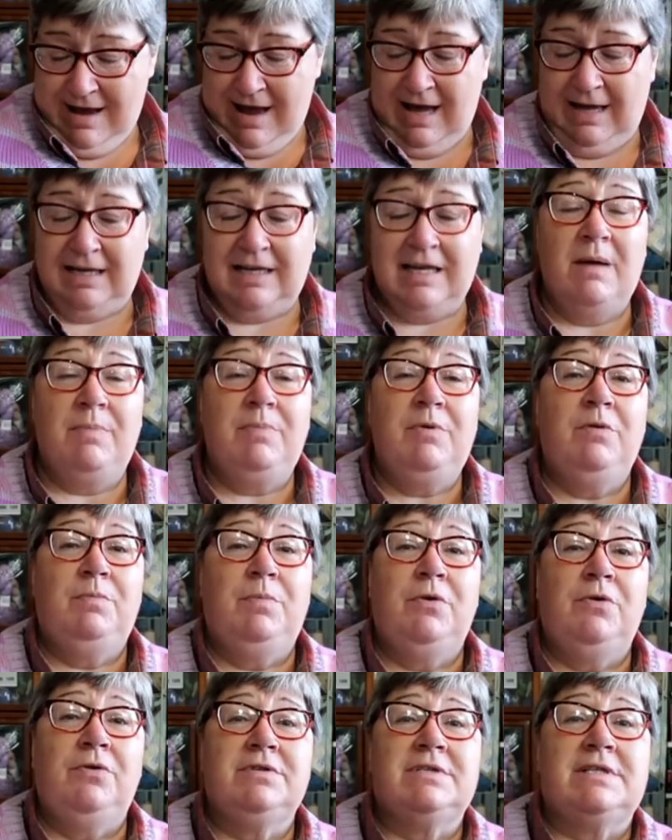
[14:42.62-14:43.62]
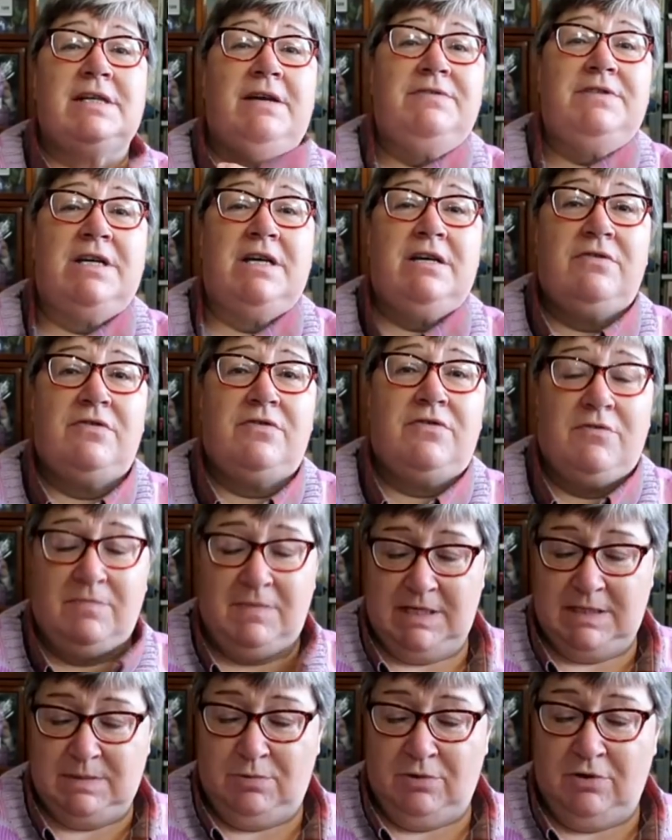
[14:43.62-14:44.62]
I had a couple of balls left over
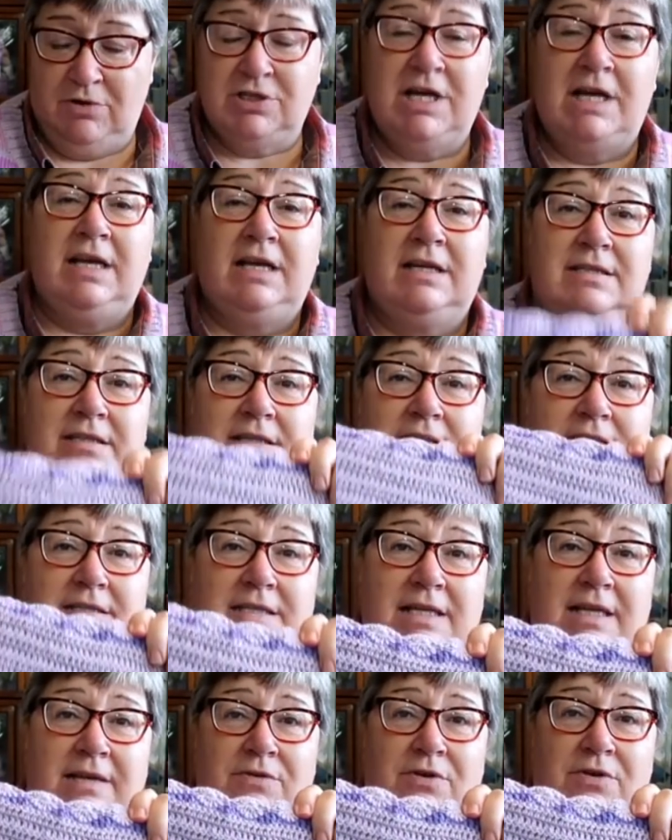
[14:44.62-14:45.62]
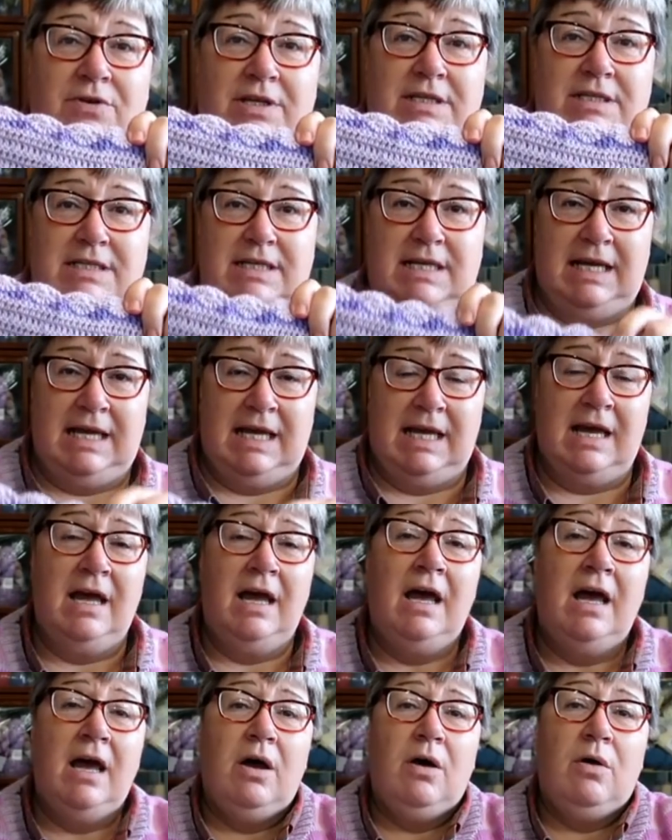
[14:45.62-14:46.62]
from this project, so they've gone into here.
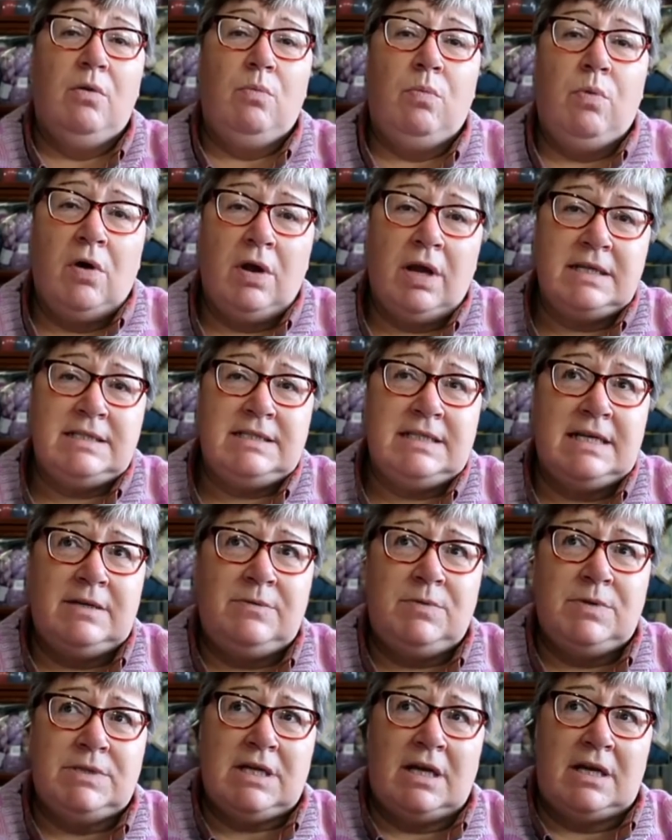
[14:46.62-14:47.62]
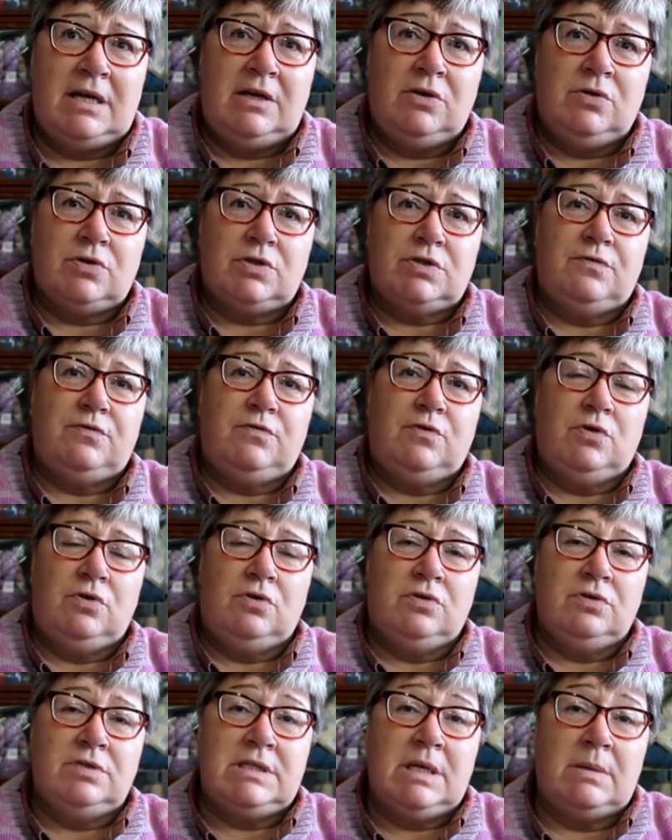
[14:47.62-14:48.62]
What I did was I looked
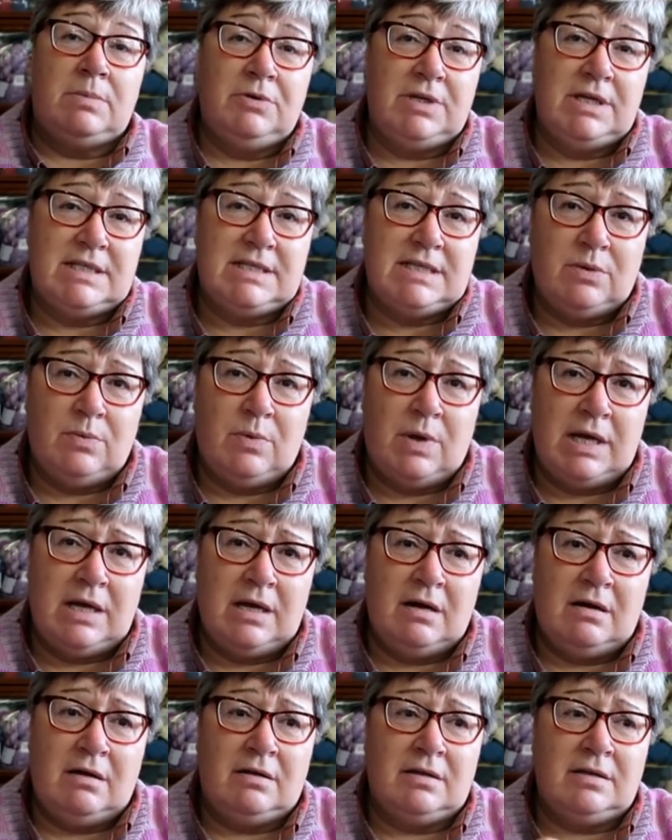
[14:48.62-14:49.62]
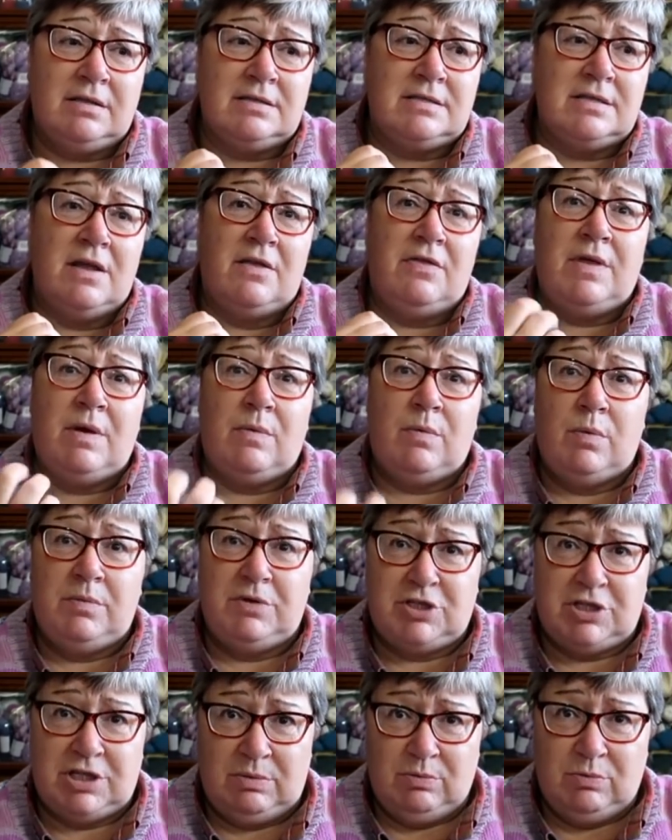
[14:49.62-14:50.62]
for double knitting weight yarns that were
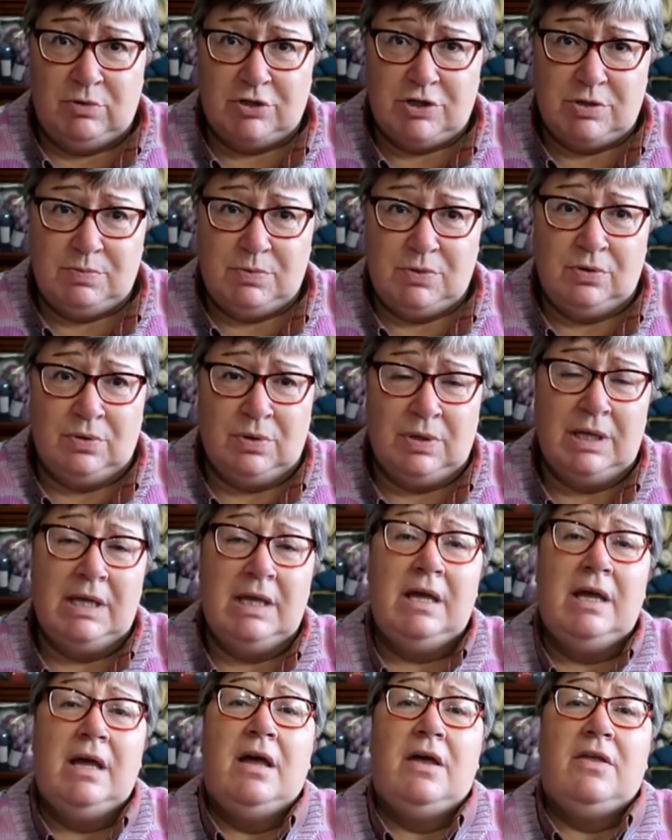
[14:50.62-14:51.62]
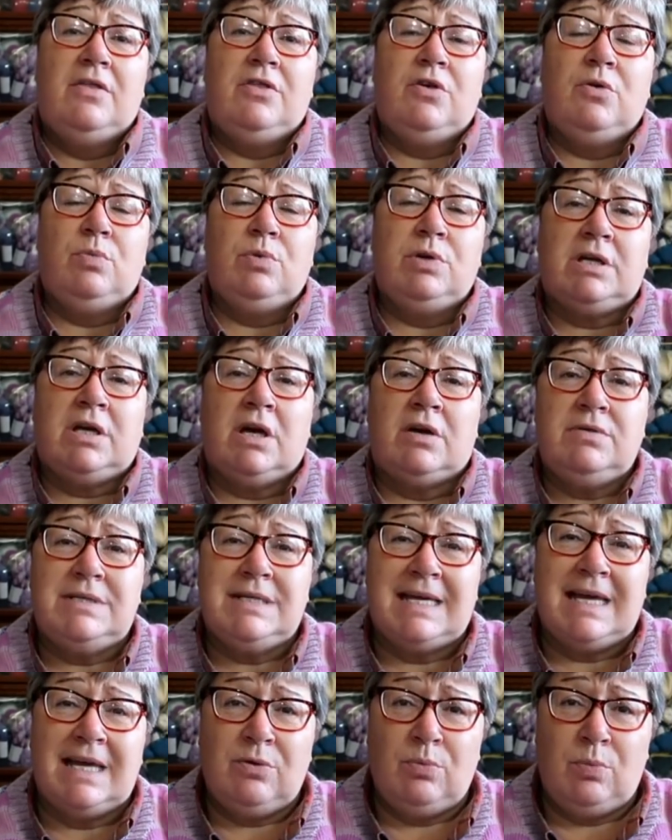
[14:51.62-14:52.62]
machine washable that would go
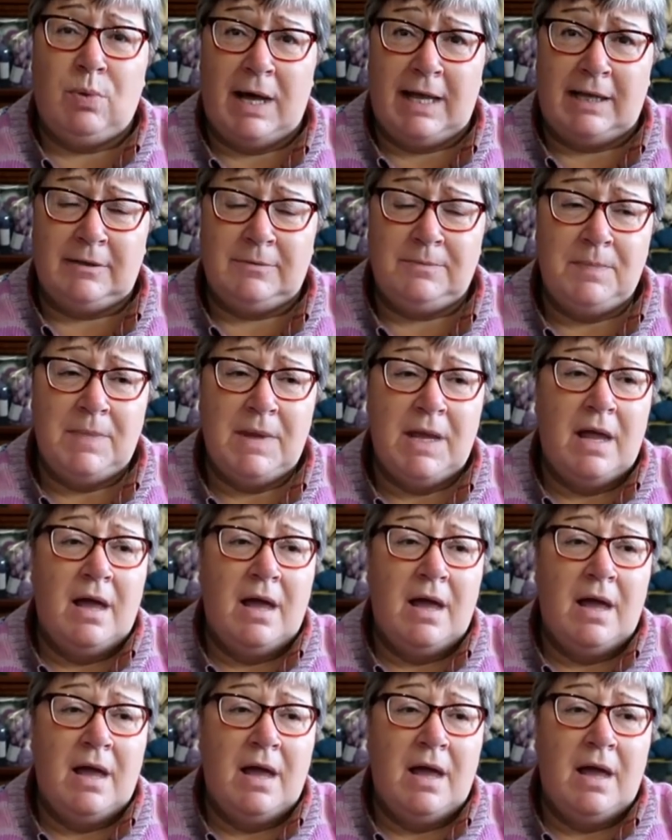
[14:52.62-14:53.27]
together well.